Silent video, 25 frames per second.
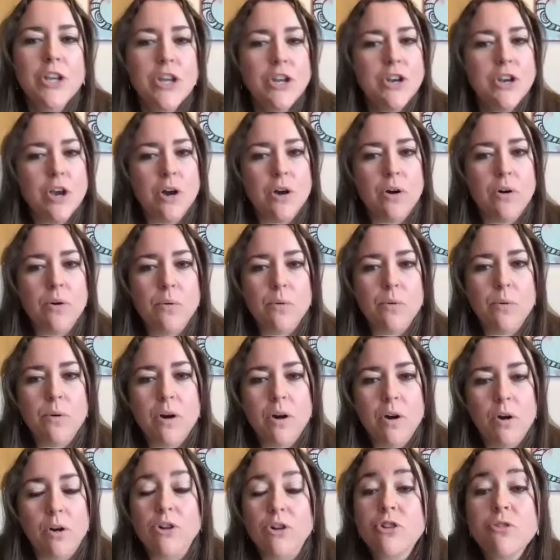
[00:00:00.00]
do you know,
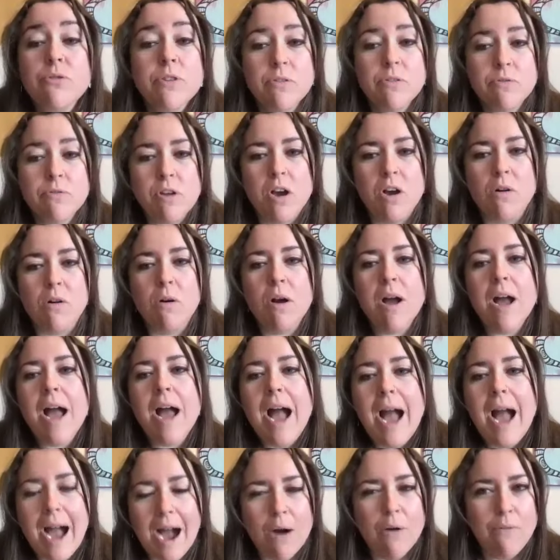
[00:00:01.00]
or do you know
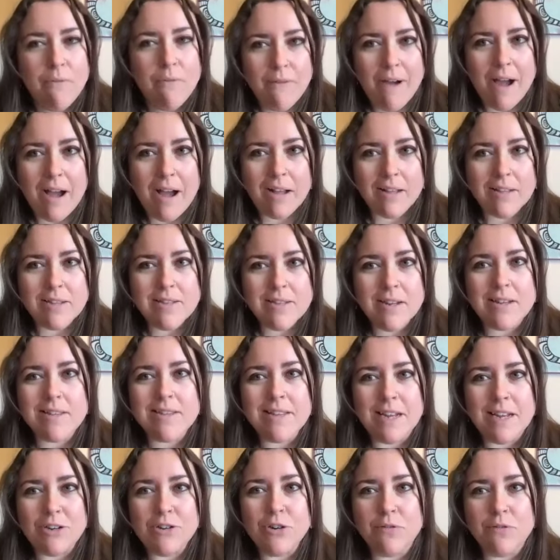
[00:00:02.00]
how fast a
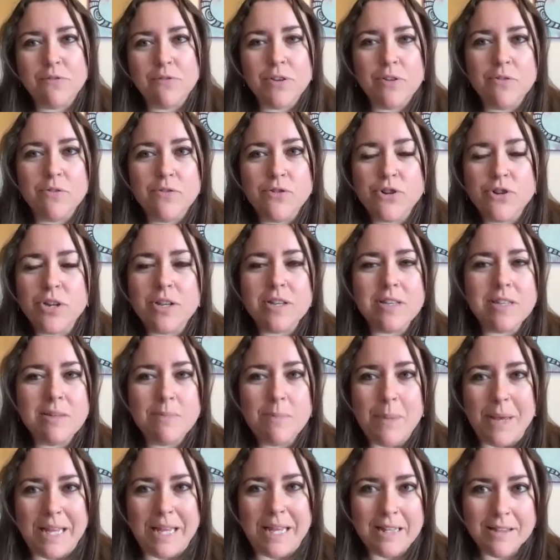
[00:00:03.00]
centrifuge
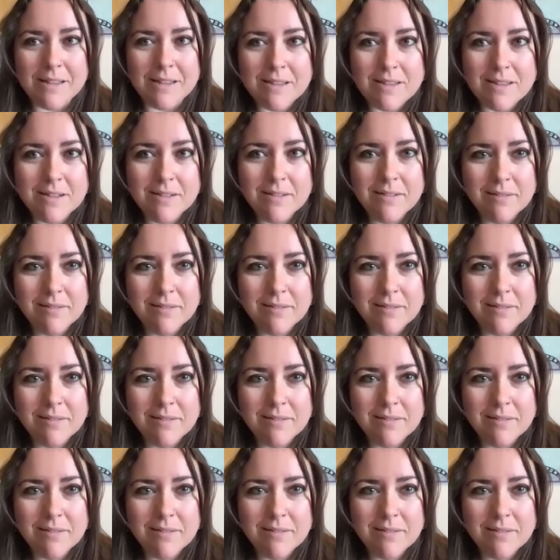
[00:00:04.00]
spins?